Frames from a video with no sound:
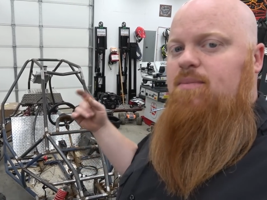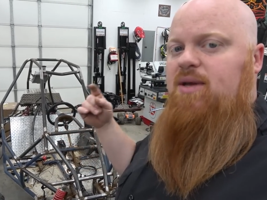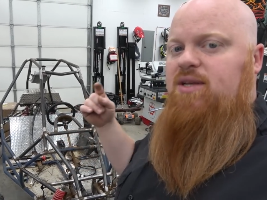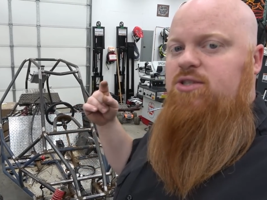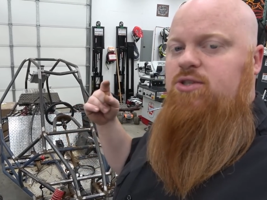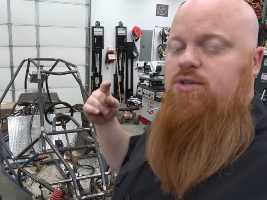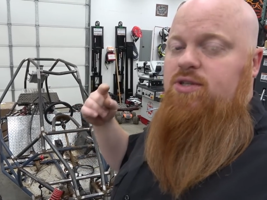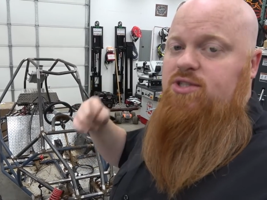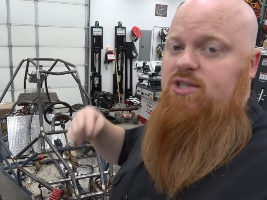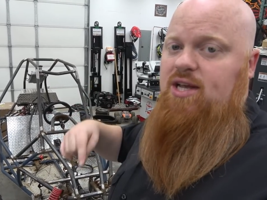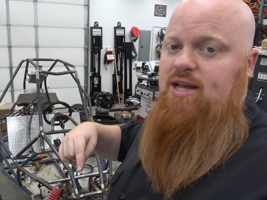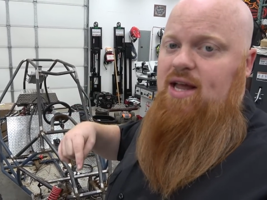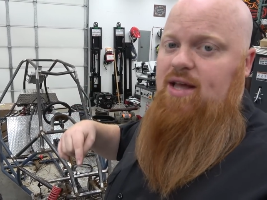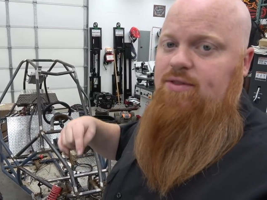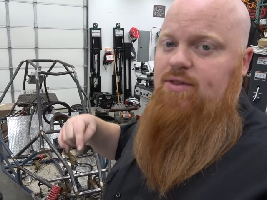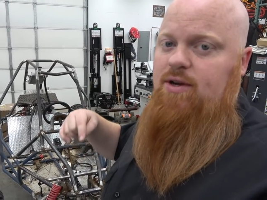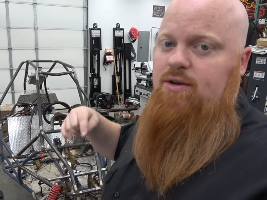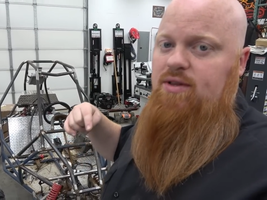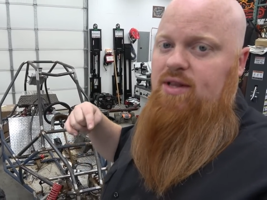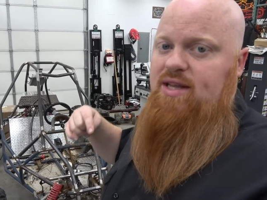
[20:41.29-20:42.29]
Make sure to check out
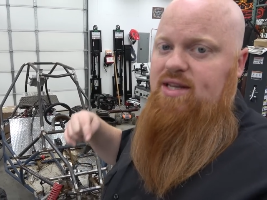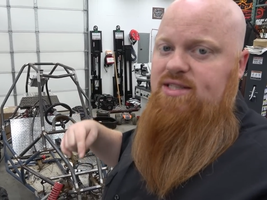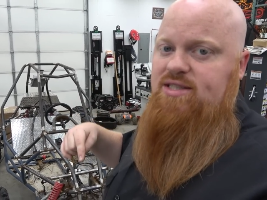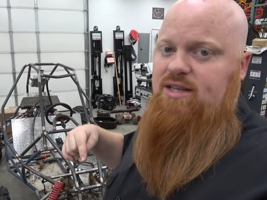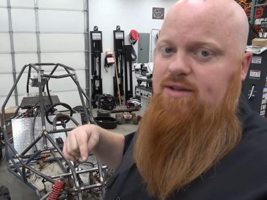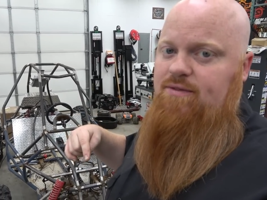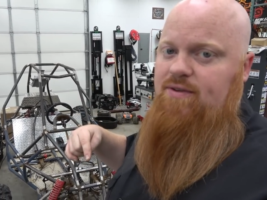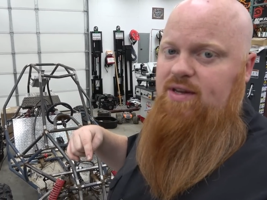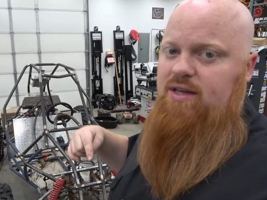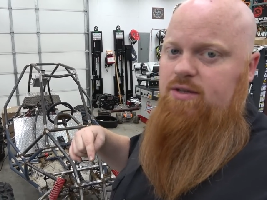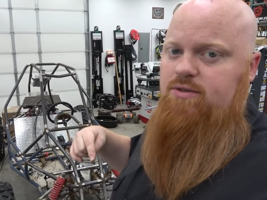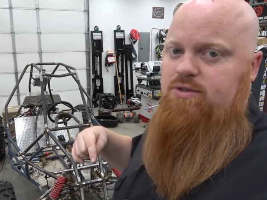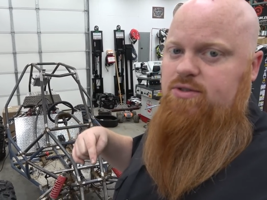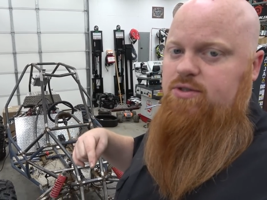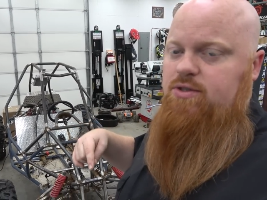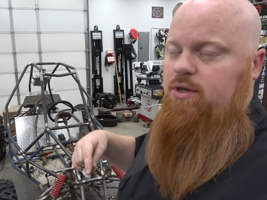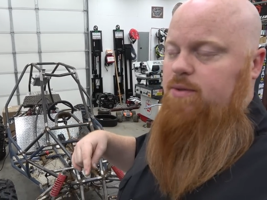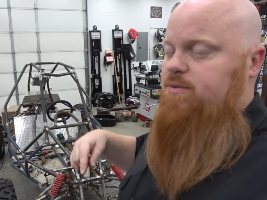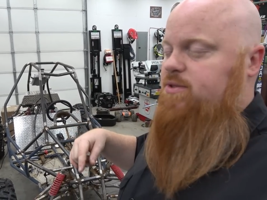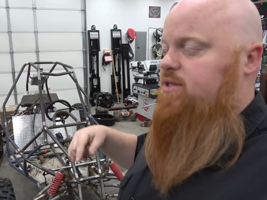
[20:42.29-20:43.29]
their links in the video's
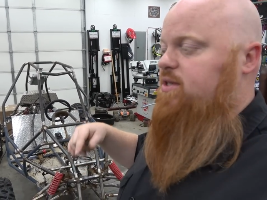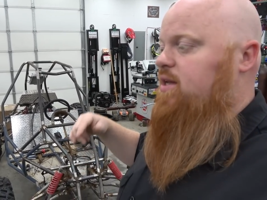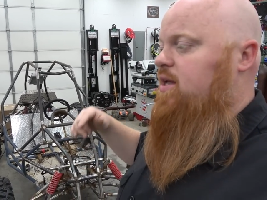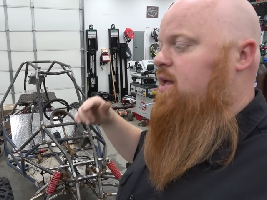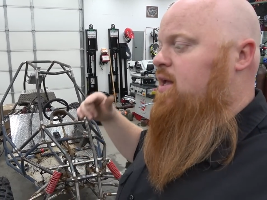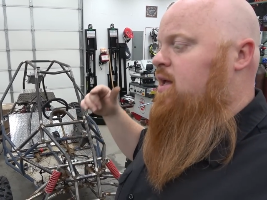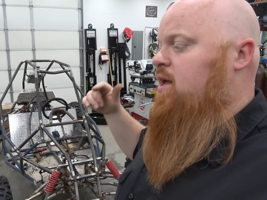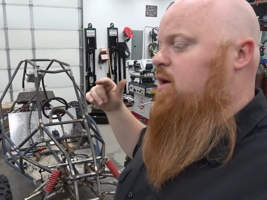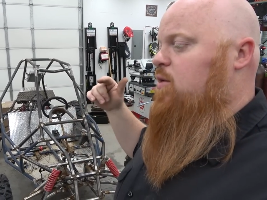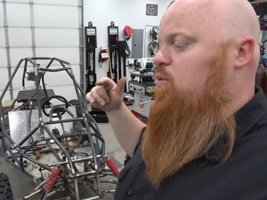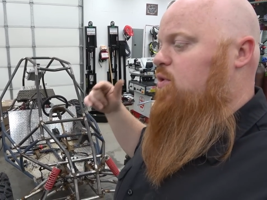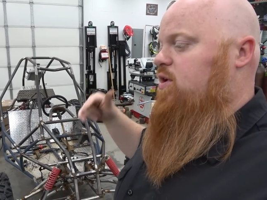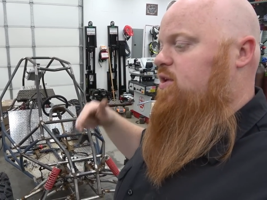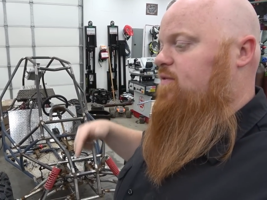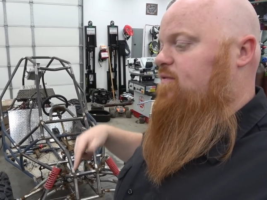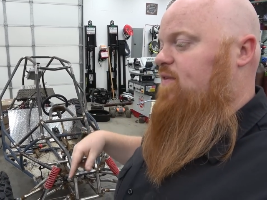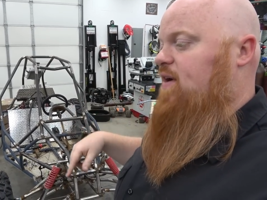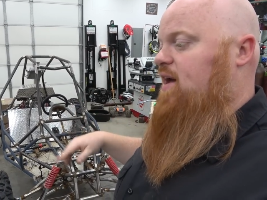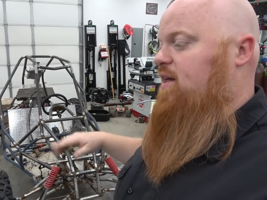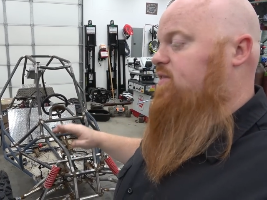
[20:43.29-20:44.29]
description where you
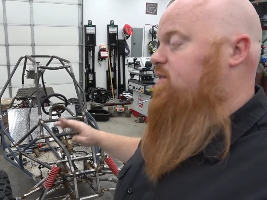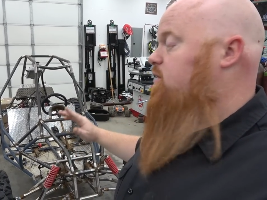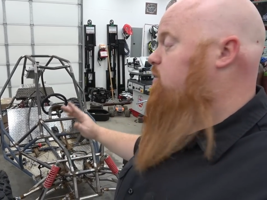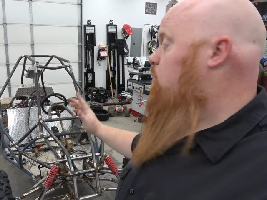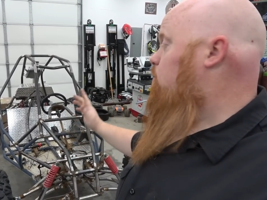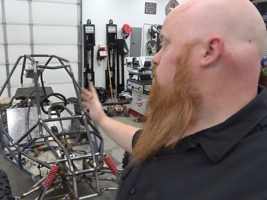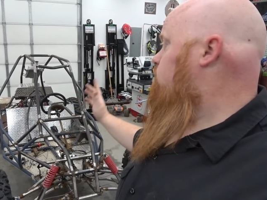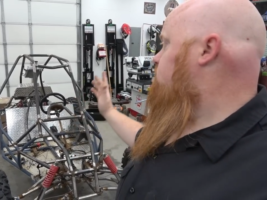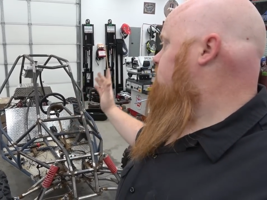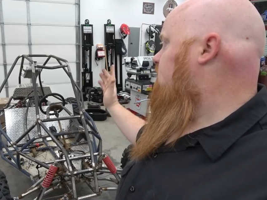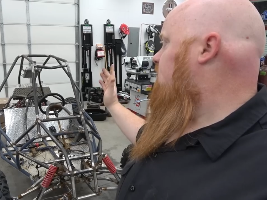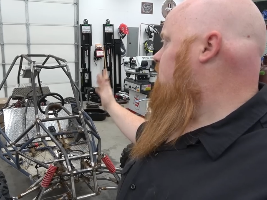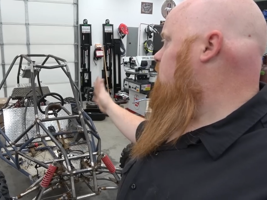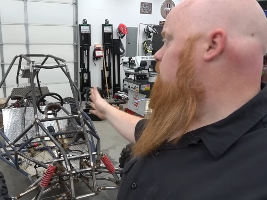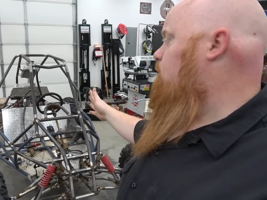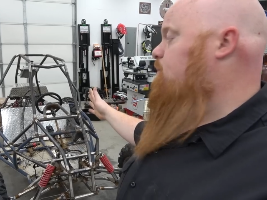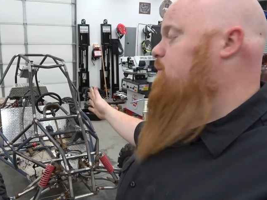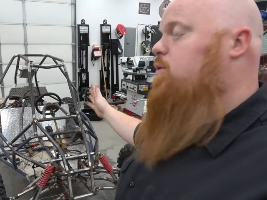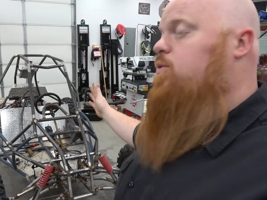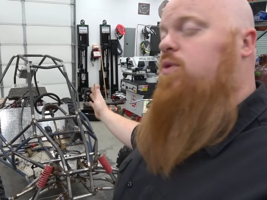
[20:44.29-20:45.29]
can find the tools that
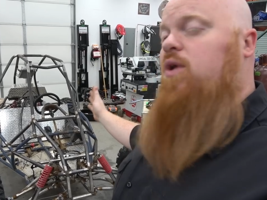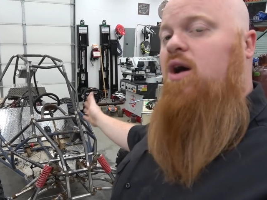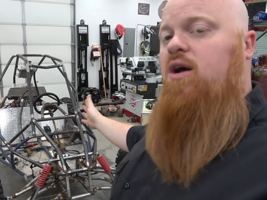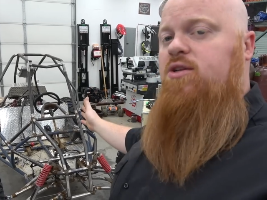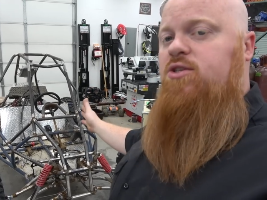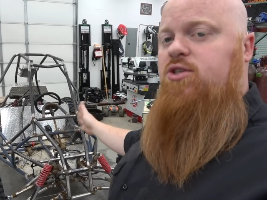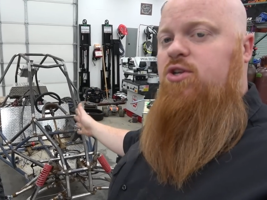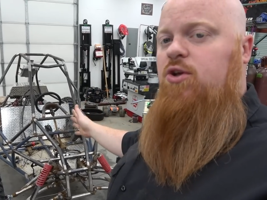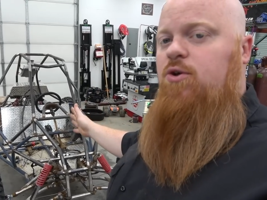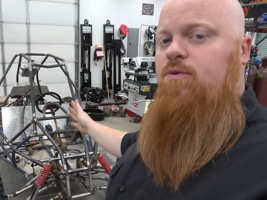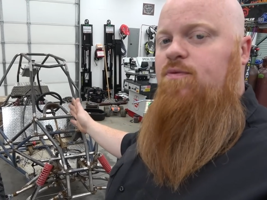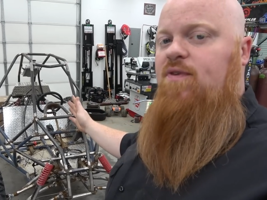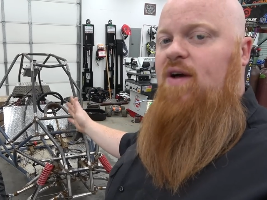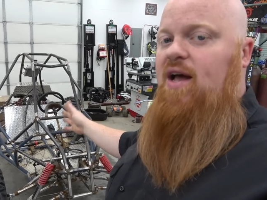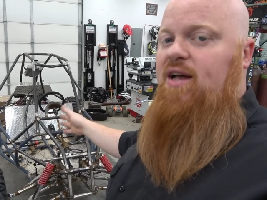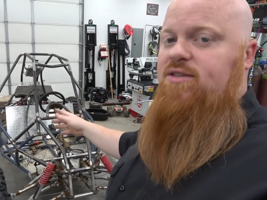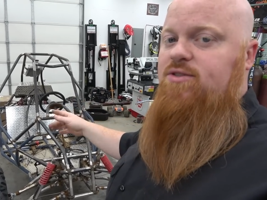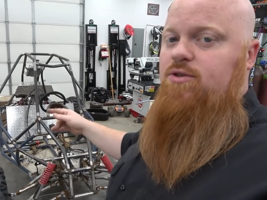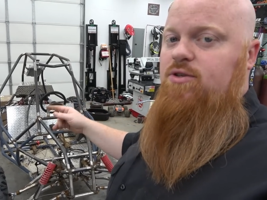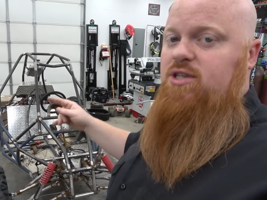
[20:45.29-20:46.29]
help you notch tube
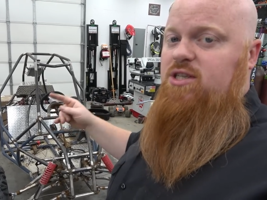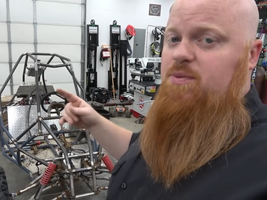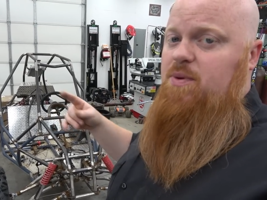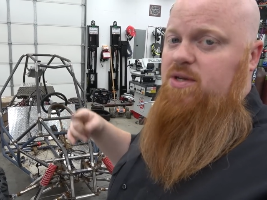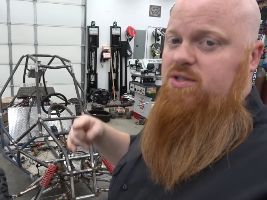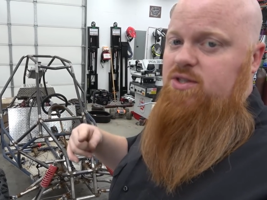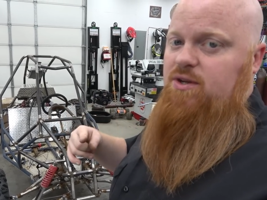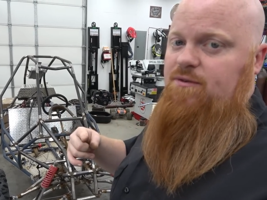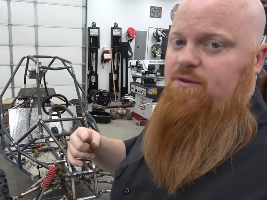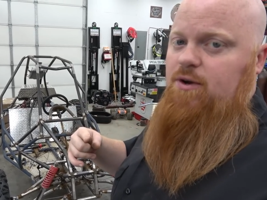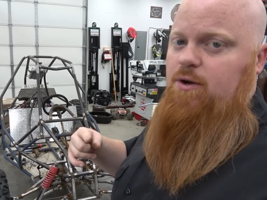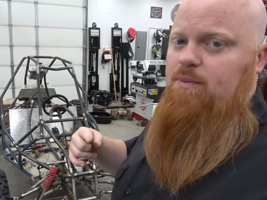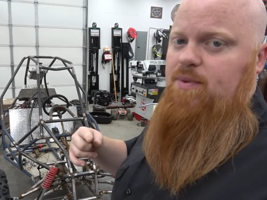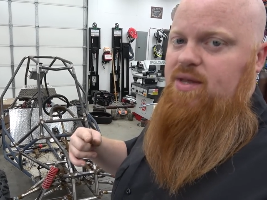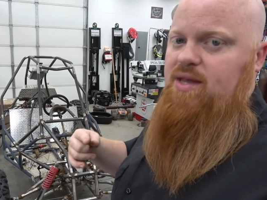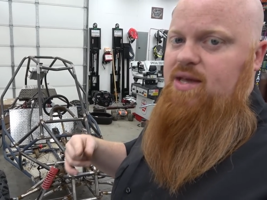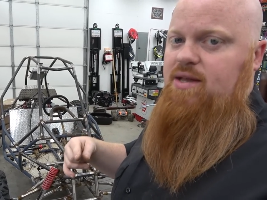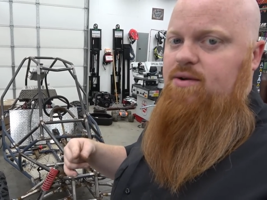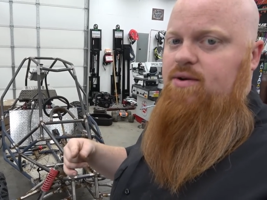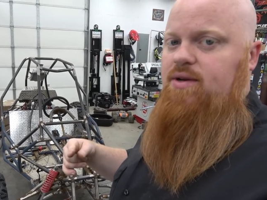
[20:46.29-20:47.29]
faster, especially if you're a
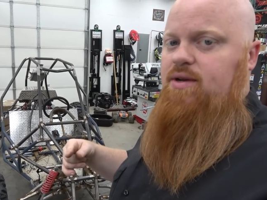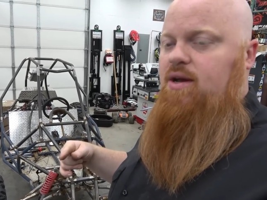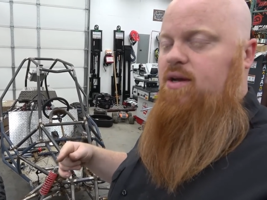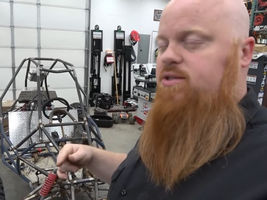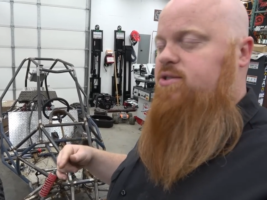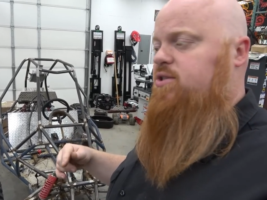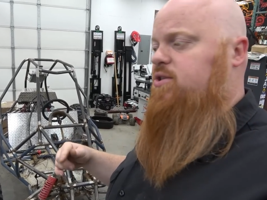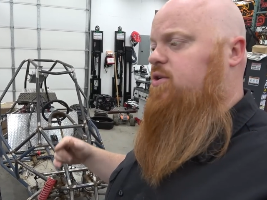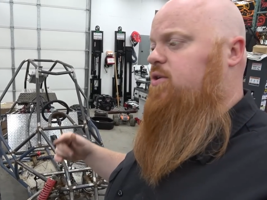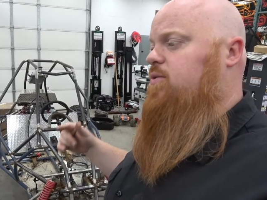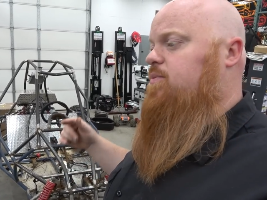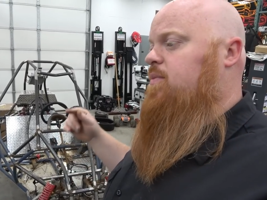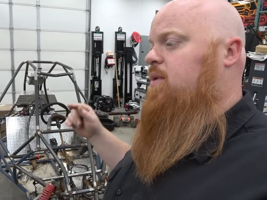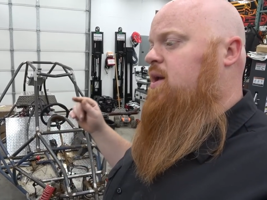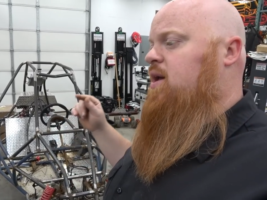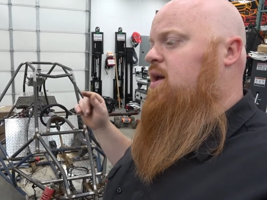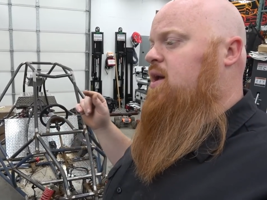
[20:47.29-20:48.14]
beginner in notching tube